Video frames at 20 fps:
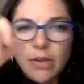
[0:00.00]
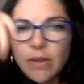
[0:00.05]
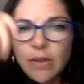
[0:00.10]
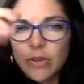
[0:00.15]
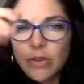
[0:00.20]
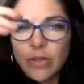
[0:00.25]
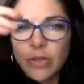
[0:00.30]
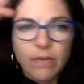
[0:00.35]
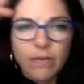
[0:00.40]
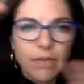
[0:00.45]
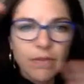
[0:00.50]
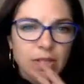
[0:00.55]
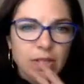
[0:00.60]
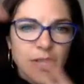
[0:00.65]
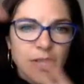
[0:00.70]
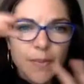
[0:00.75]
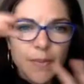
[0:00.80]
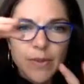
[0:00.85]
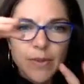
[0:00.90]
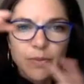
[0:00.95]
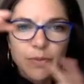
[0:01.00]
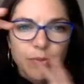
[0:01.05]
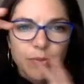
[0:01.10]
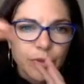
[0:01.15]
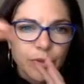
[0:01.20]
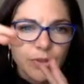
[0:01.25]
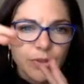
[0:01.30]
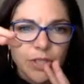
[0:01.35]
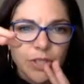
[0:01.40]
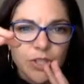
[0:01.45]
And then you'll give the examples of
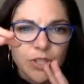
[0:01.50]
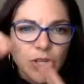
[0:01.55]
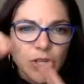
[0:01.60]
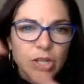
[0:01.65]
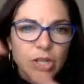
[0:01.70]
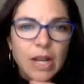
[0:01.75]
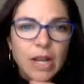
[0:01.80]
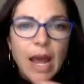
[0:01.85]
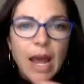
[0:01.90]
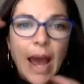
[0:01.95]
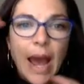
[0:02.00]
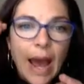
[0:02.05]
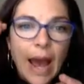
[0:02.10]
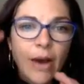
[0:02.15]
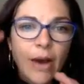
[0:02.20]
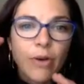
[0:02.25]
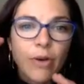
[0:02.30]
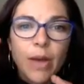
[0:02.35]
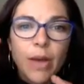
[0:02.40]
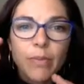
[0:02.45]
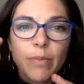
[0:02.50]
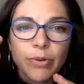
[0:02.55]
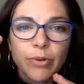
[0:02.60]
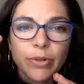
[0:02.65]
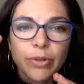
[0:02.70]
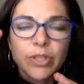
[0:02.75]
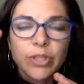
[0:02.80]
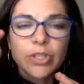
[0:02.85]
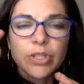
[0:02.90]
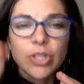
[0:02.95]
brutal diction and how that
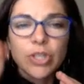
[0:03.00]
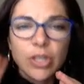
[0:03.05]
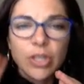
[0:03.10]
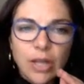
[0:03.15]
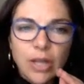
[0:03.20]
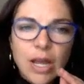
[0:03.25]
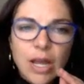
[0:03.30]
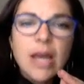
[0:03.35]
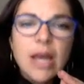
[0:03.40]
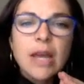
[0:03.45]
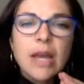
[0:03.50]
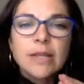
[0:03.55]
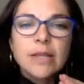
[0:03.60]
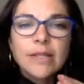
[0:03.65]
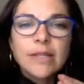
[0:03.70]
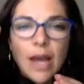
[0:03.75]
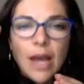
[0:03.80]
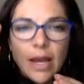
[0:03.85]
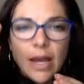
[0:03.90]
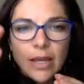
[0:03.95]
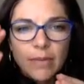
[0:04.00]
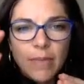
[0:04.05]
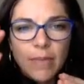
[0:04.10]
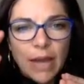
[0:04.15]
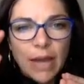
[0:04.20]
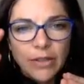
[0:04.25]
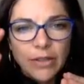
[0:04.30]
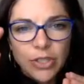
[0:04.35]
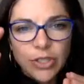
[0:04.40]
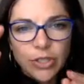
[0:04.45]
brutal diction is tying
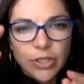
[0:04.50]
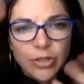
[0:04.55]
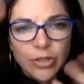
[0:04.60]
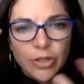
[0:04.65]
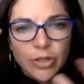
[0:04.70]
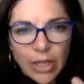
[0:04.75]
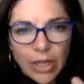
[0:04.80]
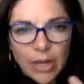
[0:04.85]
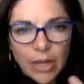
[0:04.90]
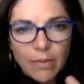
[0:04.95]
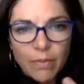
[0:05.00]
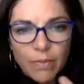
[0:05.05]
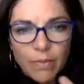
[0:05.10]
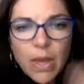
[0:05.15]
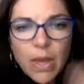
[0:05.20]
back to your claim.